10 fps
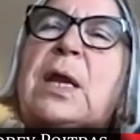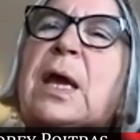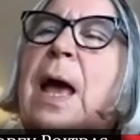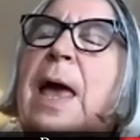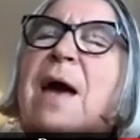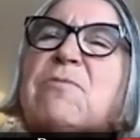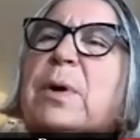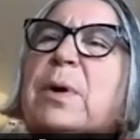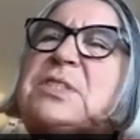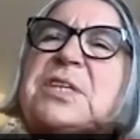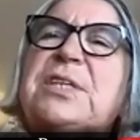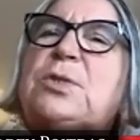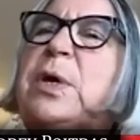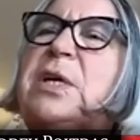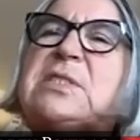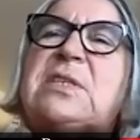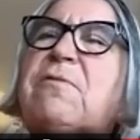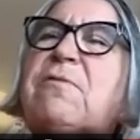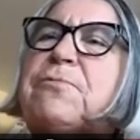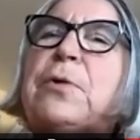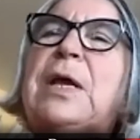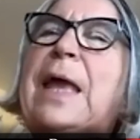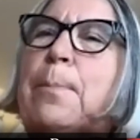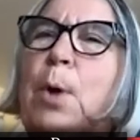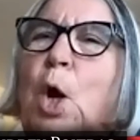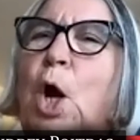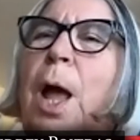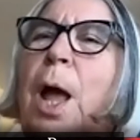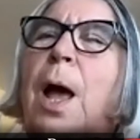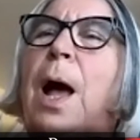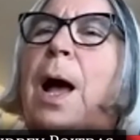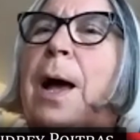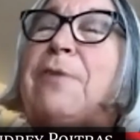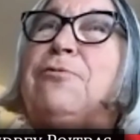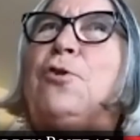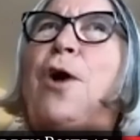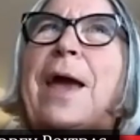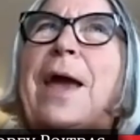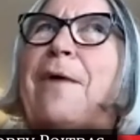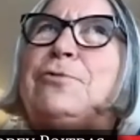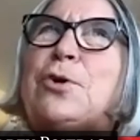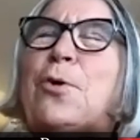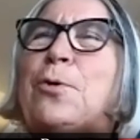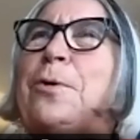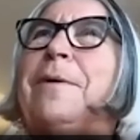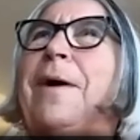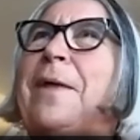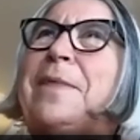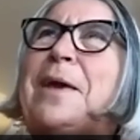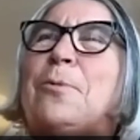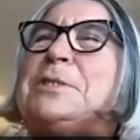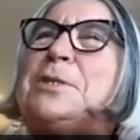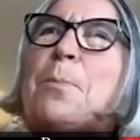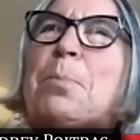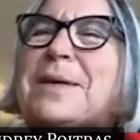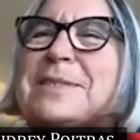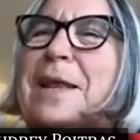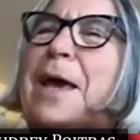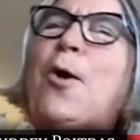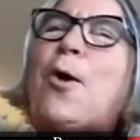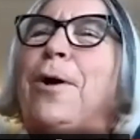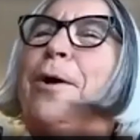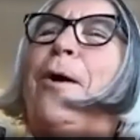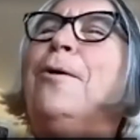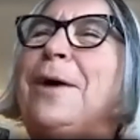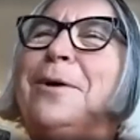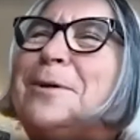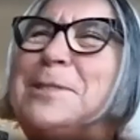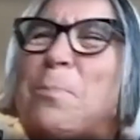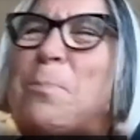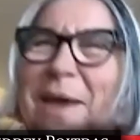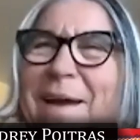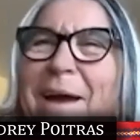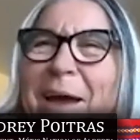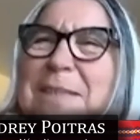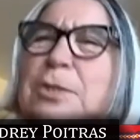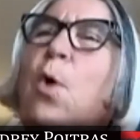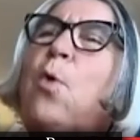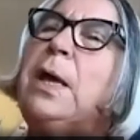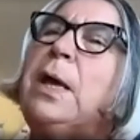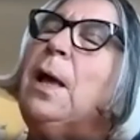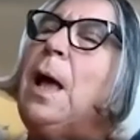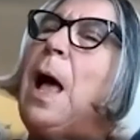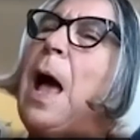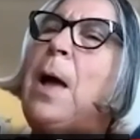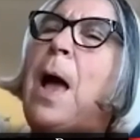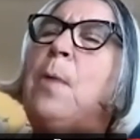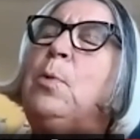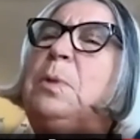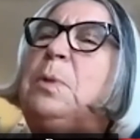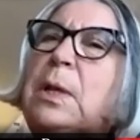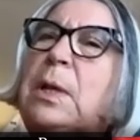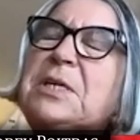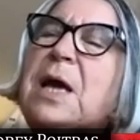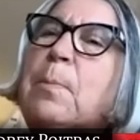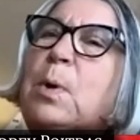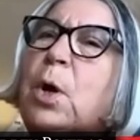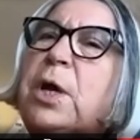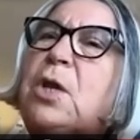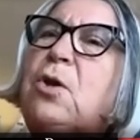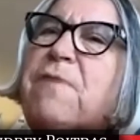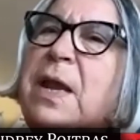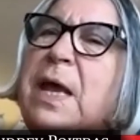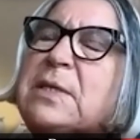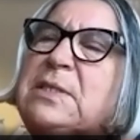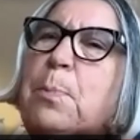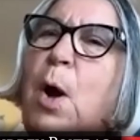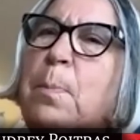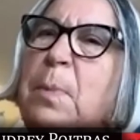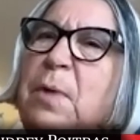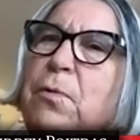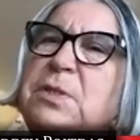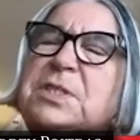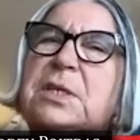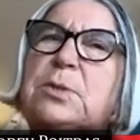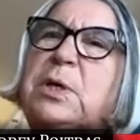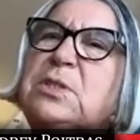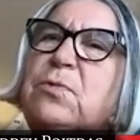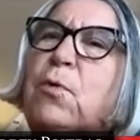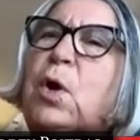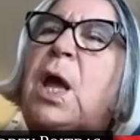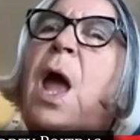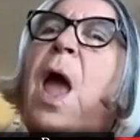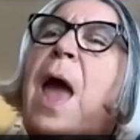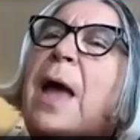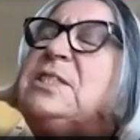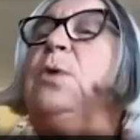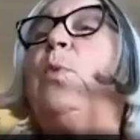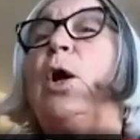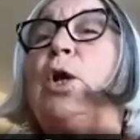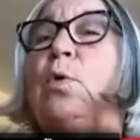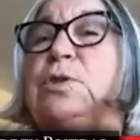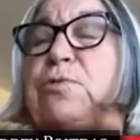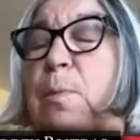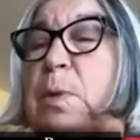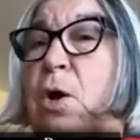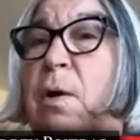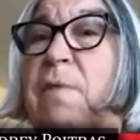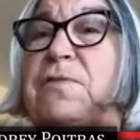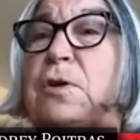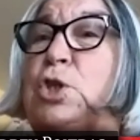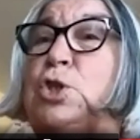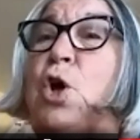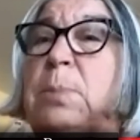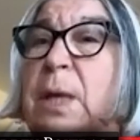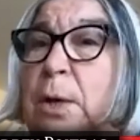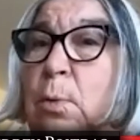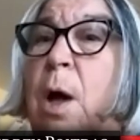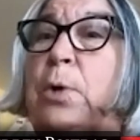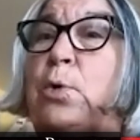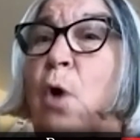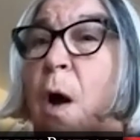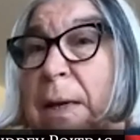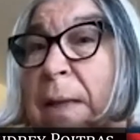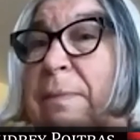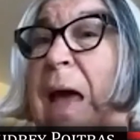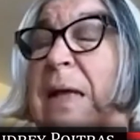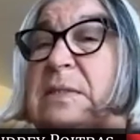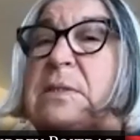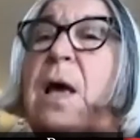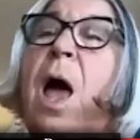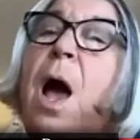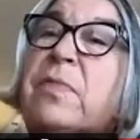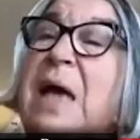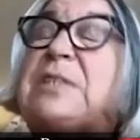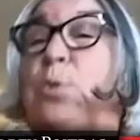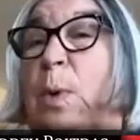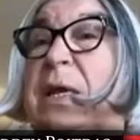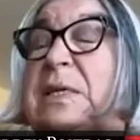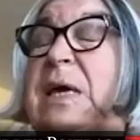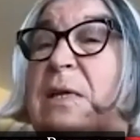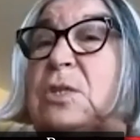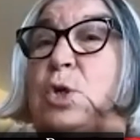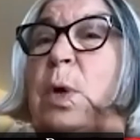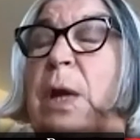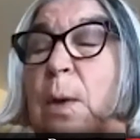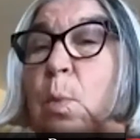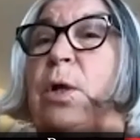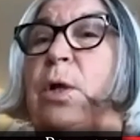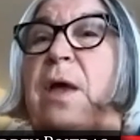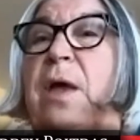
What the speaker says: I have about 6 weeks of free labor. If not, I have to go to, I think it was someplace like Coca-Cola or something. So I would be willing to come and work in your finance department for 6 weeks free and see where it goes from here, if there's a job later on or not. And that's what I did do when I worked there.